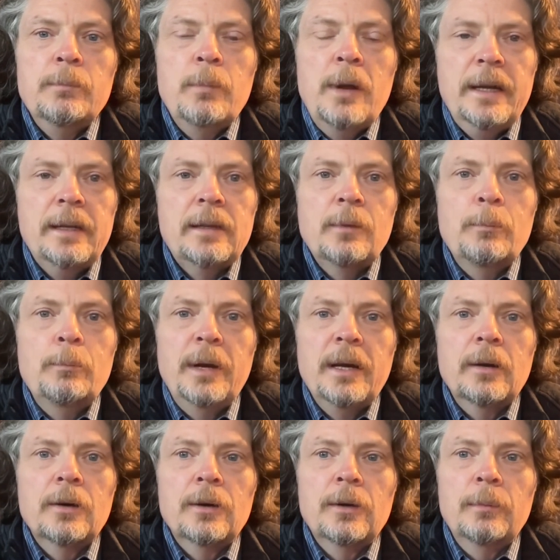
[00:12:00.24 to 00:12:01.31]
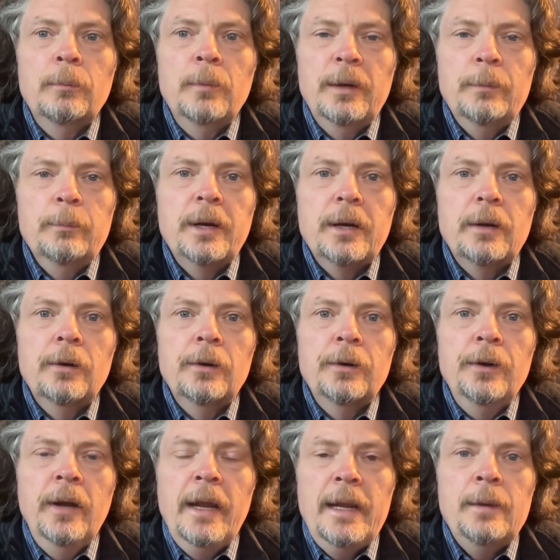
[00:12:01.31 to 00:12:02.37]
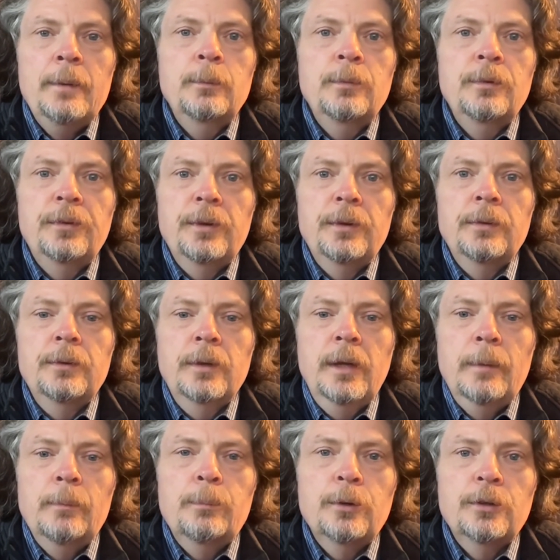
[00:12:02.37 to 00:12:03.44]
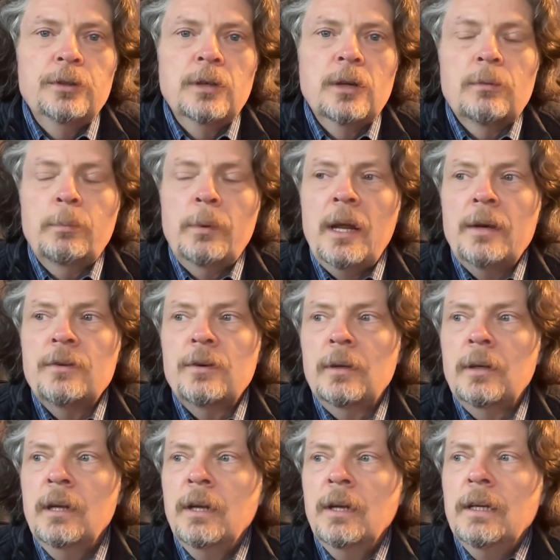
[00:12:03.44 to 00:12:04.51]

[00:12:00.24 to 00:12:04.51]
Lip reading: make them bigger and bigger names and push expansion.